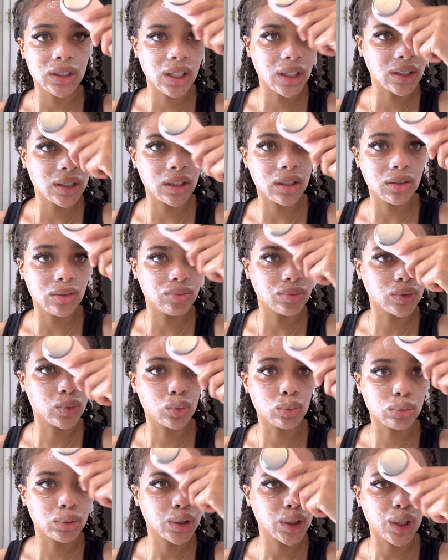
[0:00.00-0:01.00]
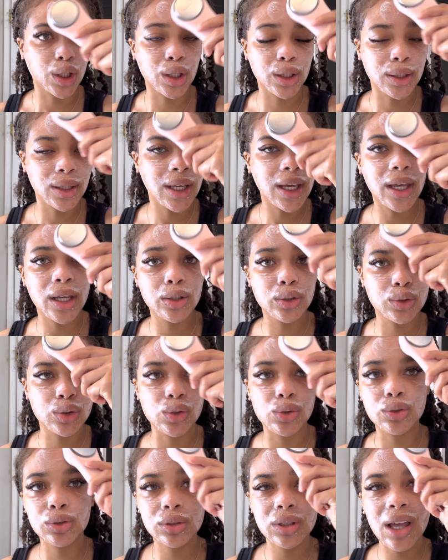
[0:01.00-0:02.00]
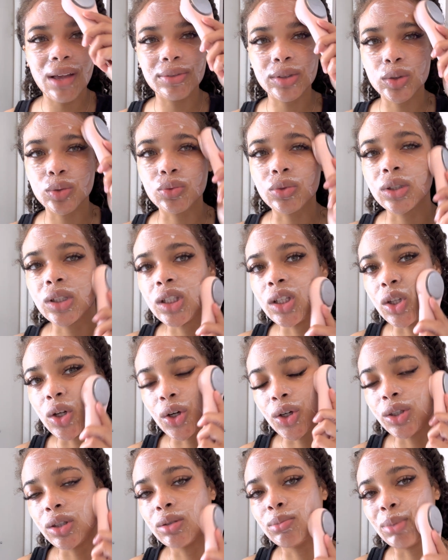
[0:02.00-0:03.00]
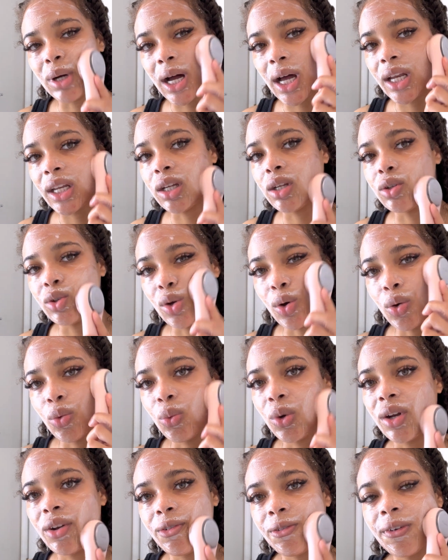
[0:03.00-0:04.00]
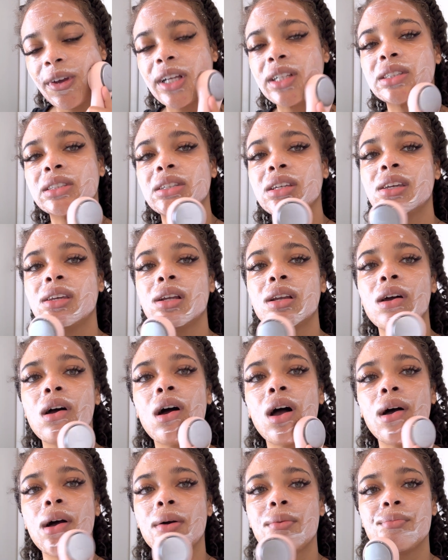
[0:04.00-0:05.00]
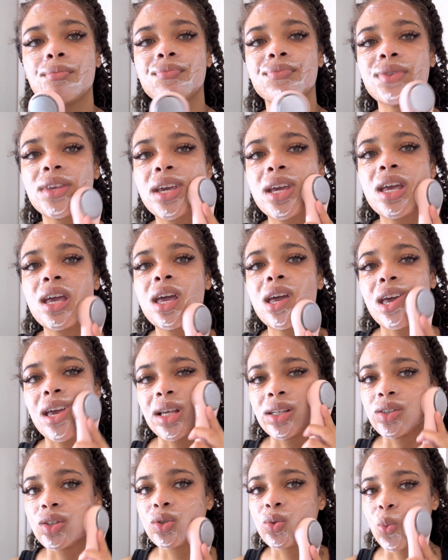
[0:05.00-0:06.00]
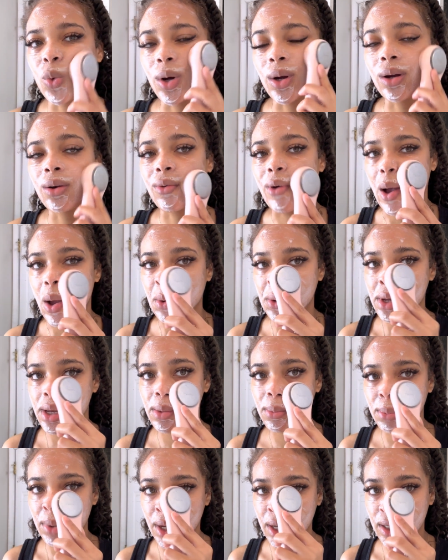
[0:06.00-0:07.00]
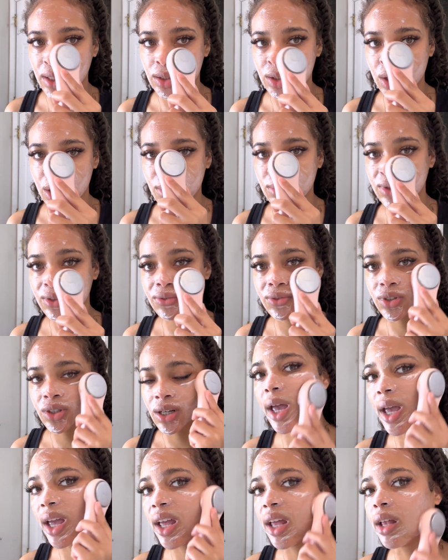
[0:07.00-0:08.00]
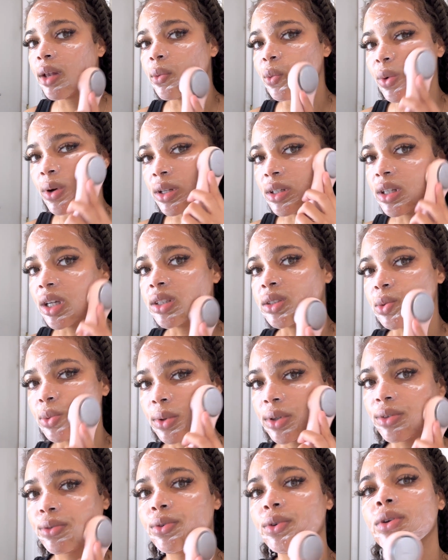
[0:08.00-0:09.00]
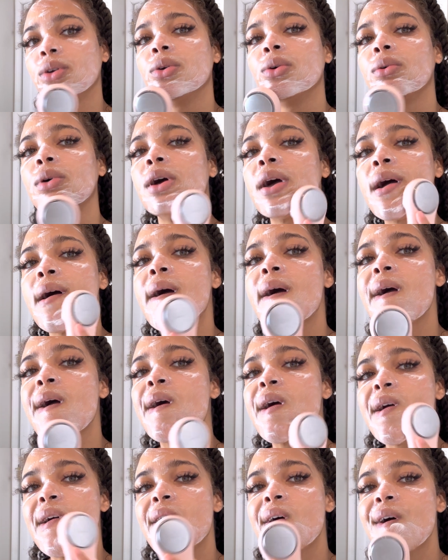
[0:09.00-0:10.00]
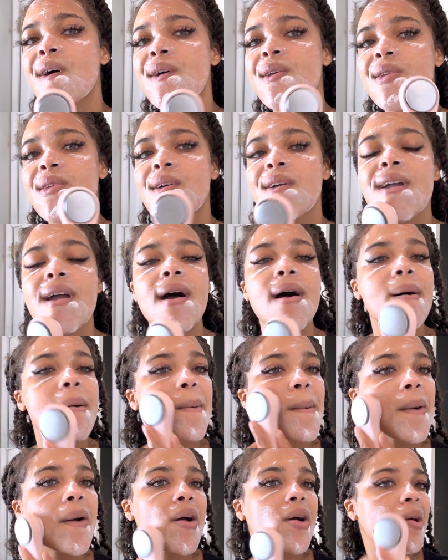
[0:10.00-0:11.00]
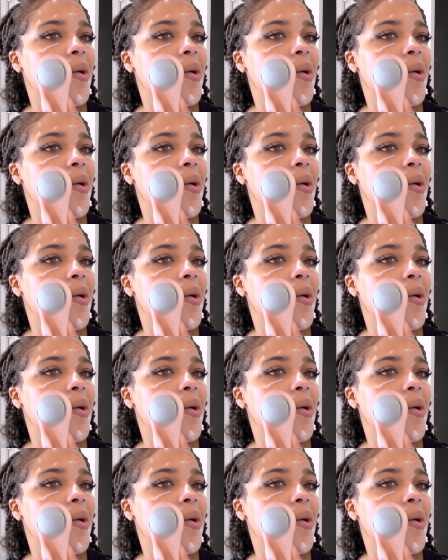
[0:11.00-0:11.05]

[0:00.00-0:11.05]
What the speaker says: Is your skin oily, dry, combination, or is it sensitive? Once you identify your skin type, you can choose the products that best work for you.